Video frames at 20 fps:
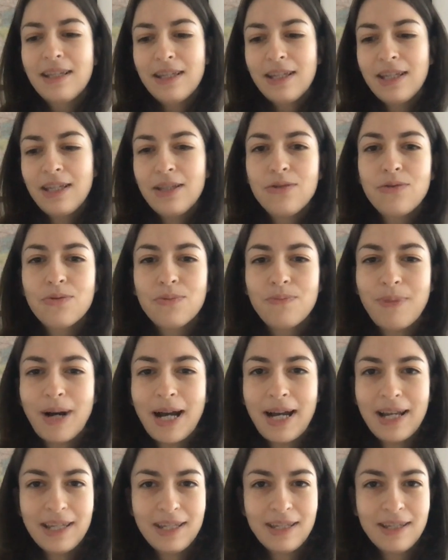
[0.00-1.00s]
into
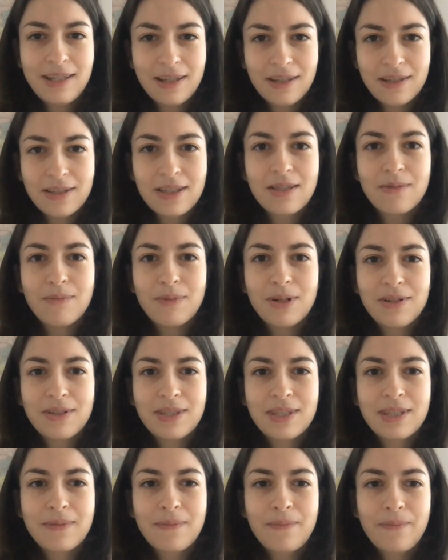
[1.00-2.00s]
buying customers.